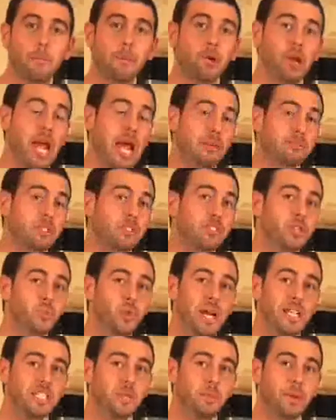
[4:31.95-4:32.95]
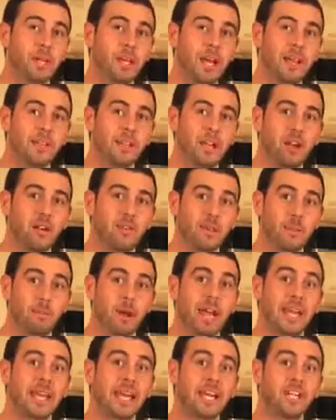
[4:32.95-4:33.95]
Perhaps there's a recipe on there that
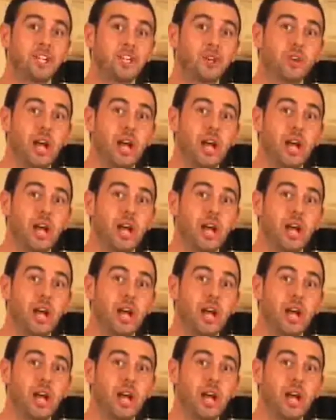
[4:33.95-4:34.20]
might catch